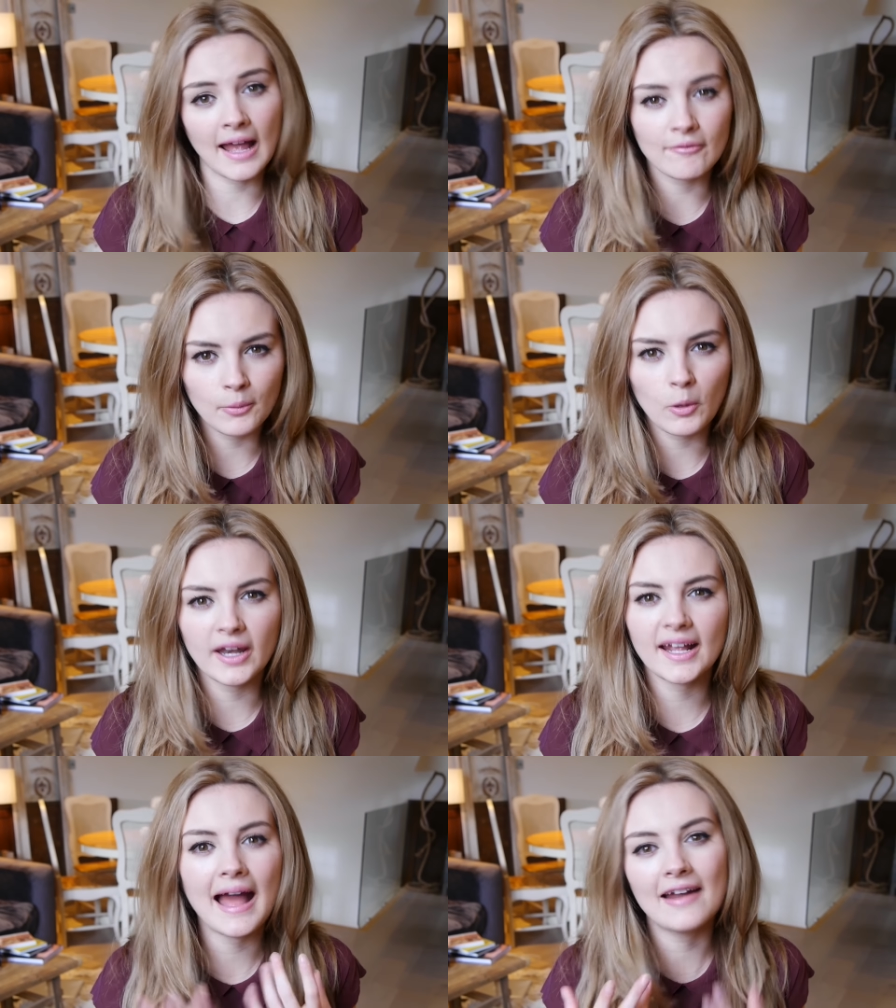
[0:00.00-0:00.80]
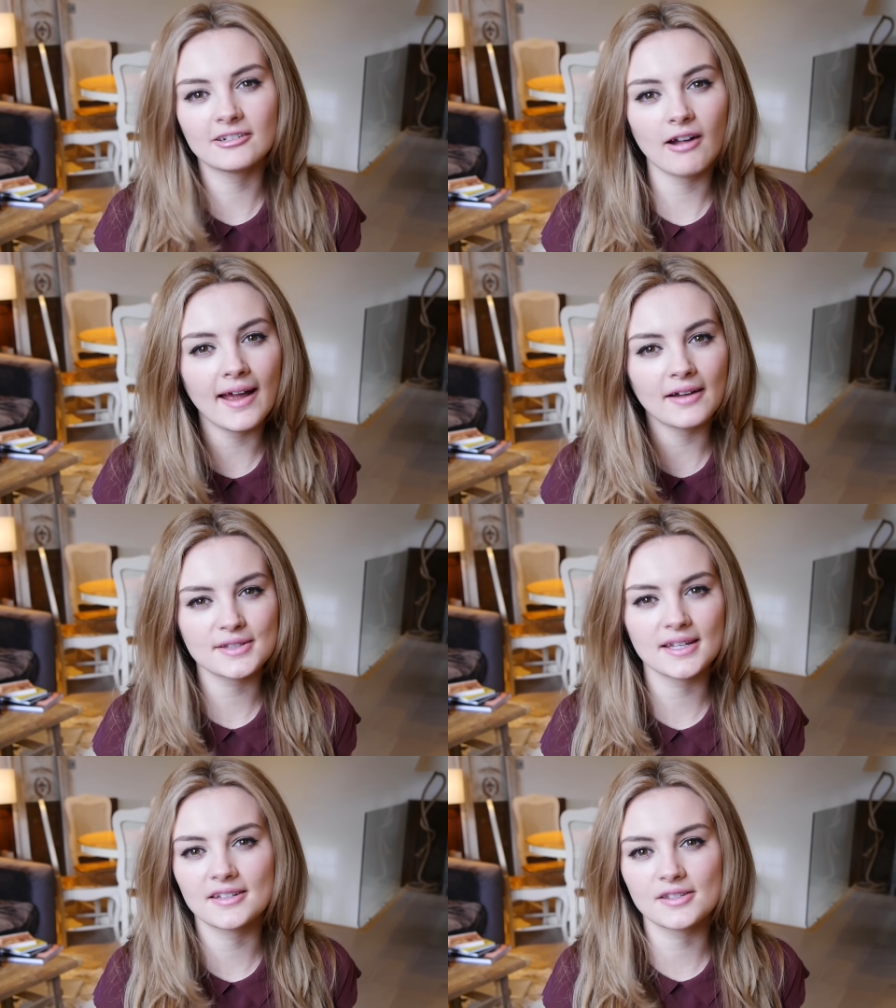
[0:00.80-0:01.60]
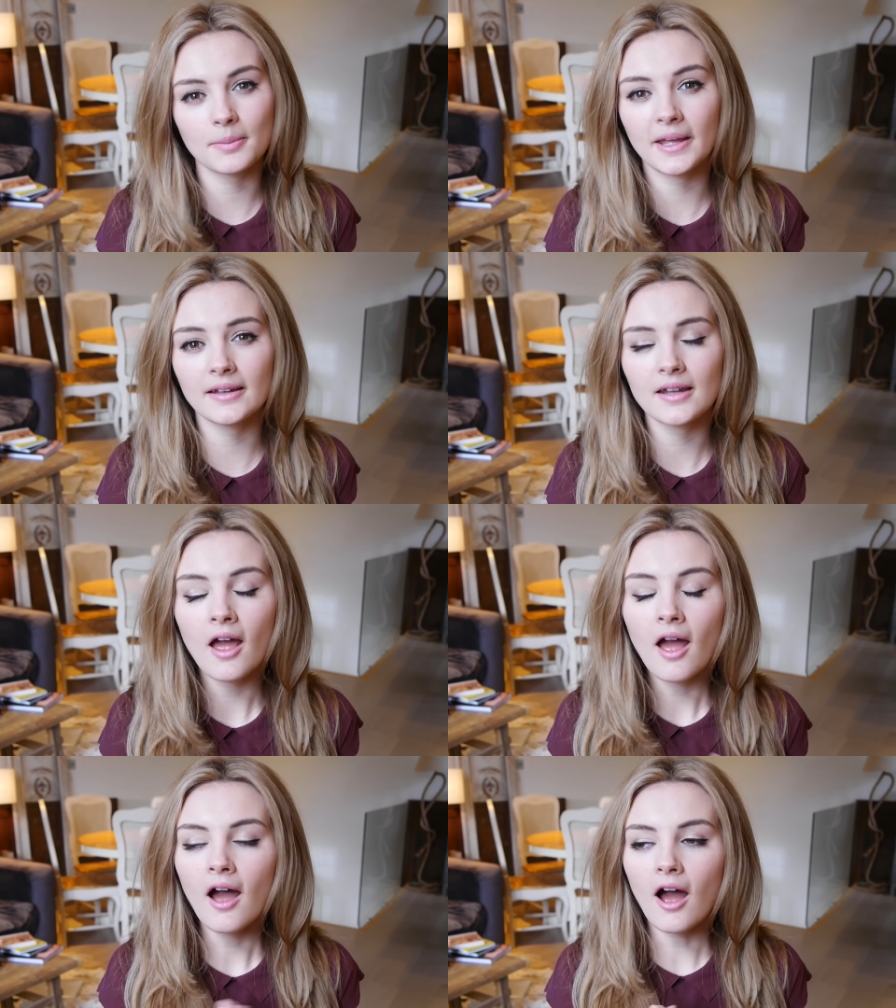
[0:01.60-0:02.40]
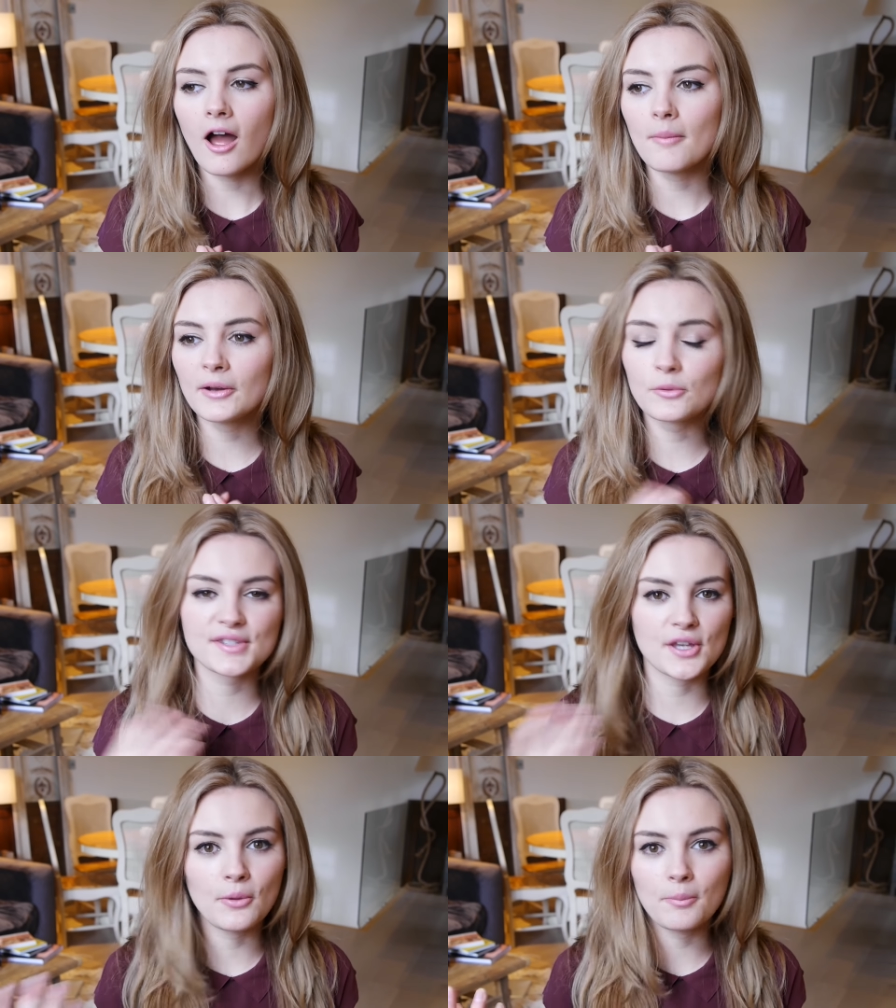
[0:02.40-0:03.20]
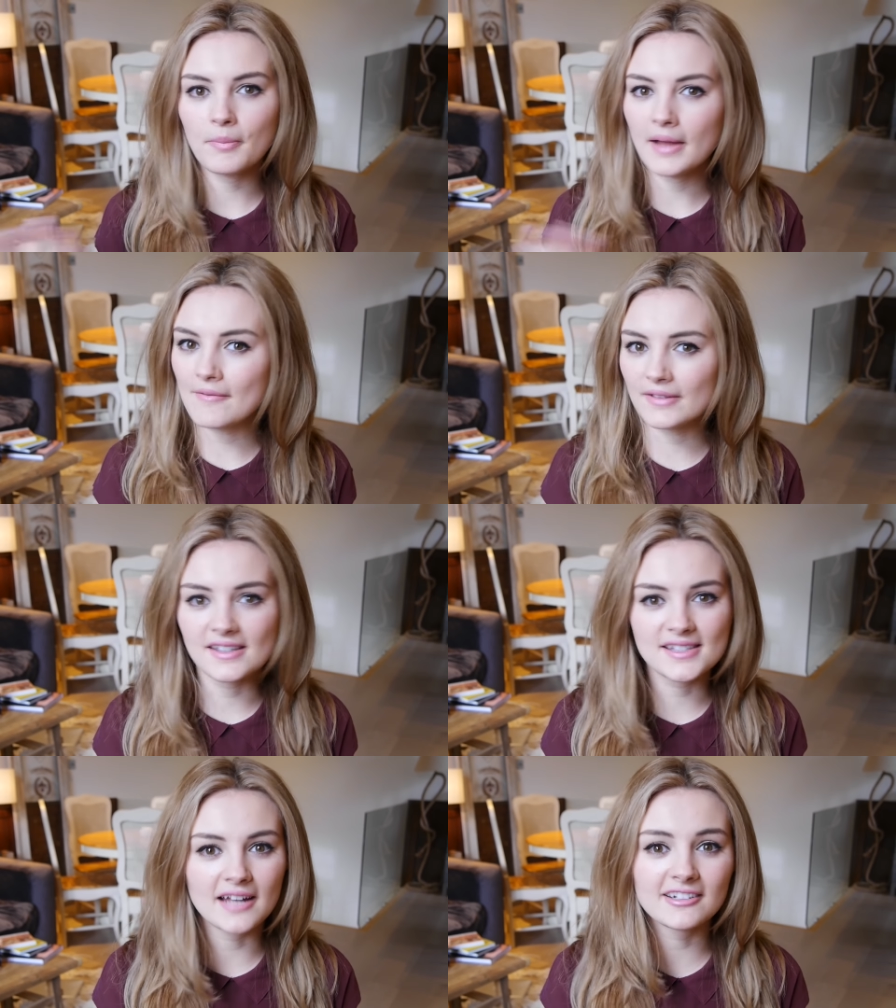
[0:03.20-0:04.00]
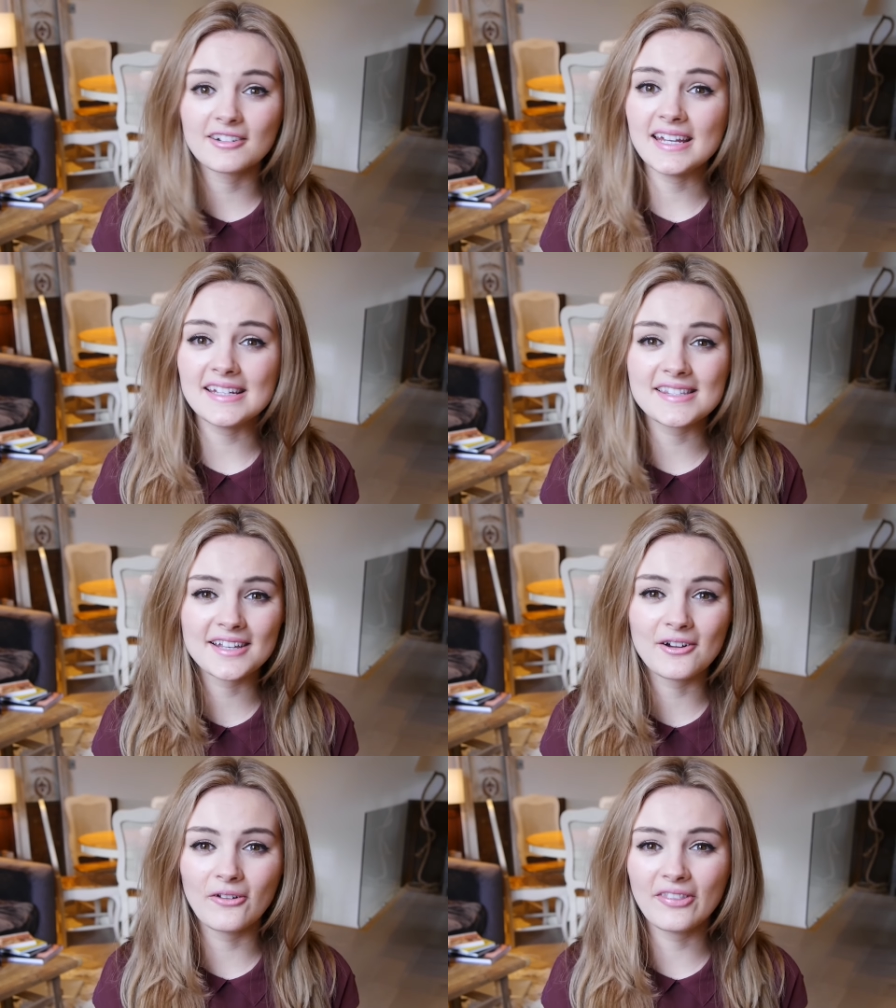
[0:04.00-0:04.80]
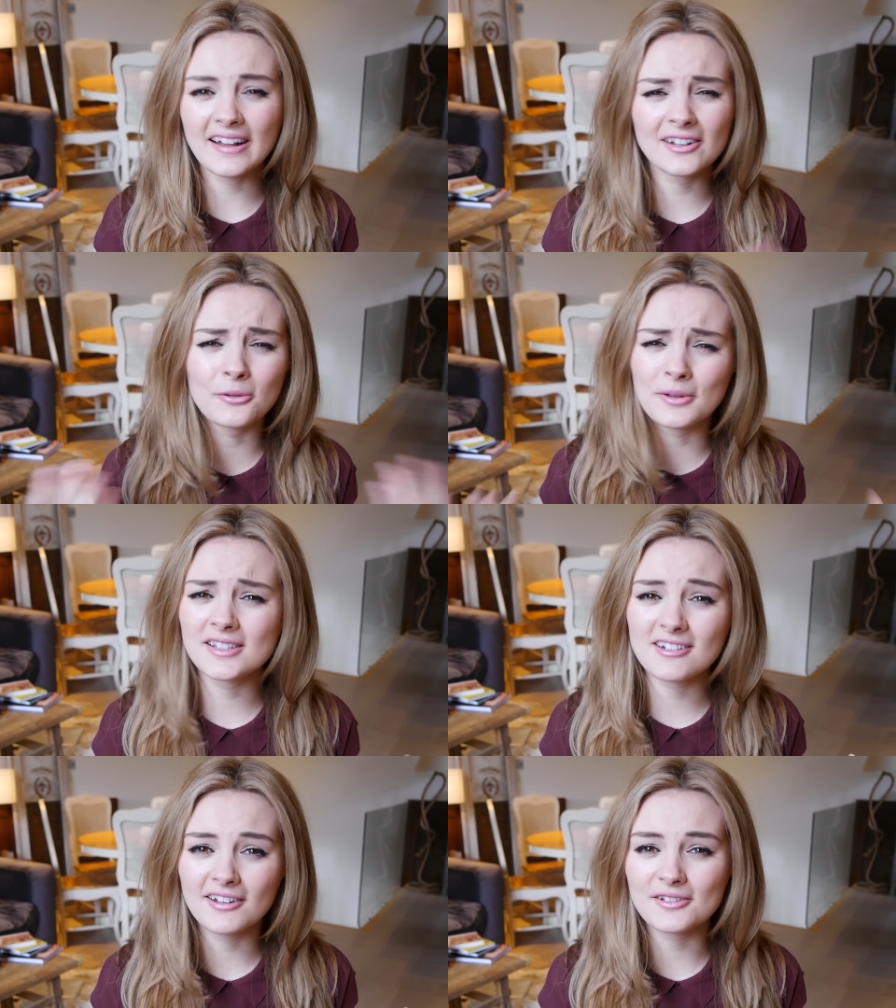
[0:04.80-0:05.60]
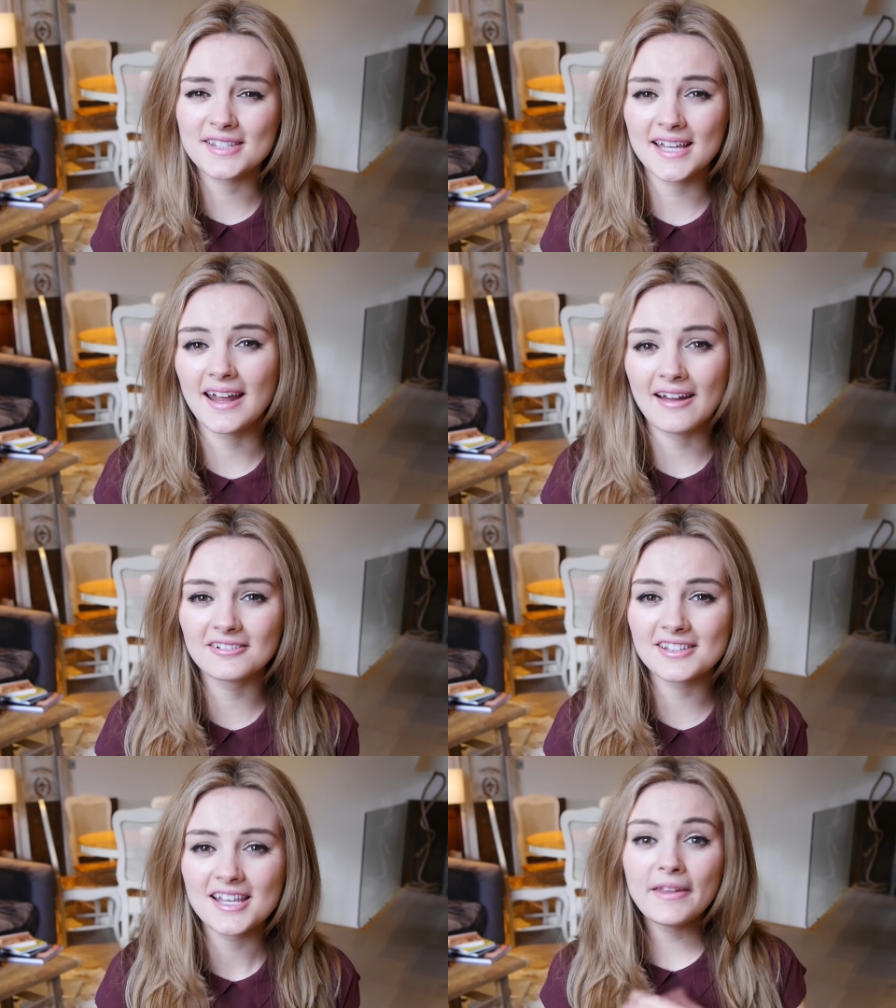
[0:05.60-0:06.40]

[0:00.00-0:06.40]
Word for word: like everyone, it can dry out a little bit um, and also having the central heating on that can always dry your skin out.